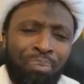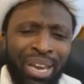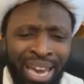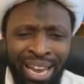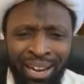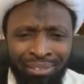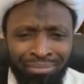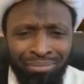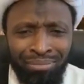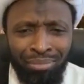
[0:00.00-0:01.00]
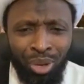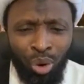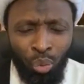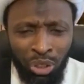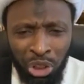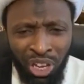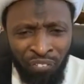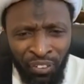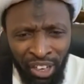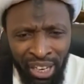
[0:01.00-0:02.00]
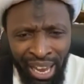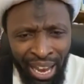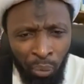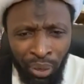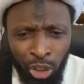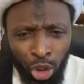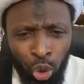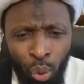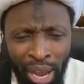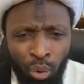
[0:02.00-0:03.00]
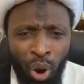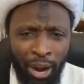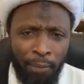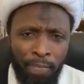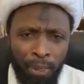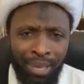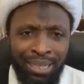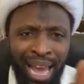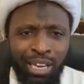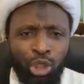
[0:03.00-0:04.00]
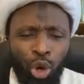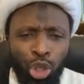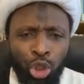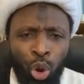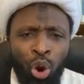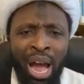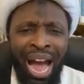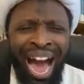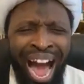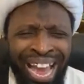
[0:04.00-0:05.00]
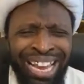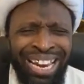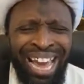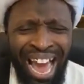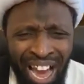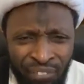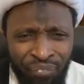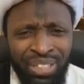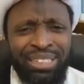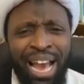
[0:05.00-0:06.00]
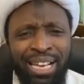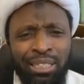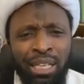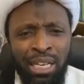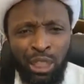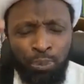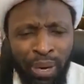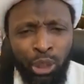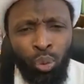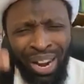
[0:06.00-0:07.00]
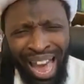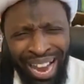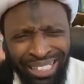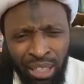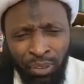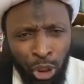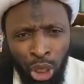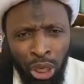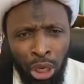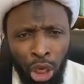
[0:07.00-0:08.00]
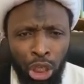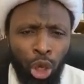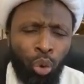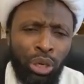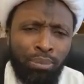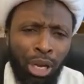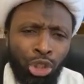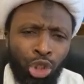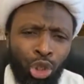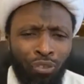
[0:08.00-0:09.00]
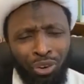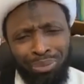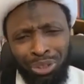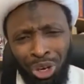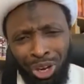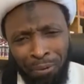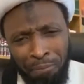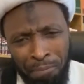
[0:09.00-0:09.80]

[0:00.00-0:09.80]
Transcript: Begin with Shafi'i and with 2 and 1. That is also highly emphasized spiritual activity in the holy months of Ramadan.